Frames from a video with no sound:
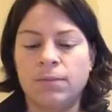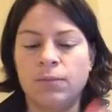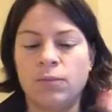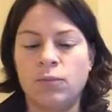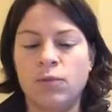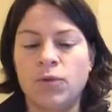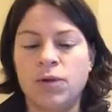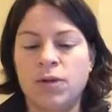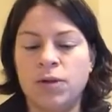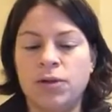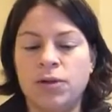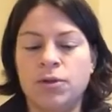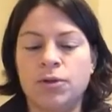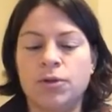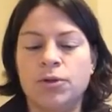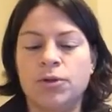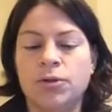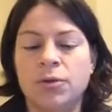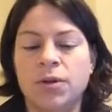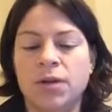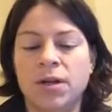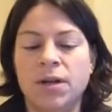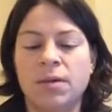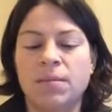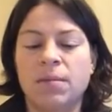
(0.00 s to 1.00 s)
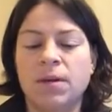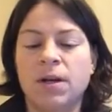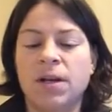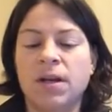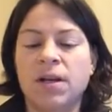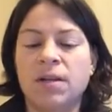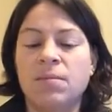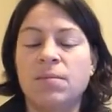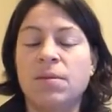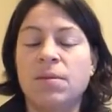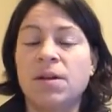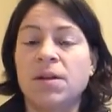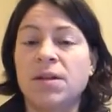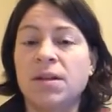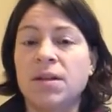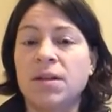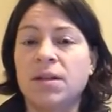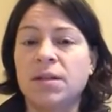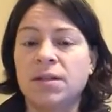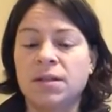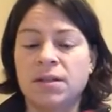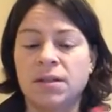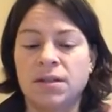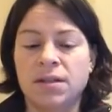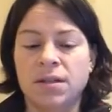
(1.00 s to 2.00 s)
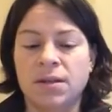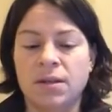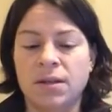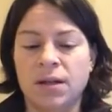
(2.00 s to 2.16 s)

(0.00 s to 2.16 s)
when you're joining my email list.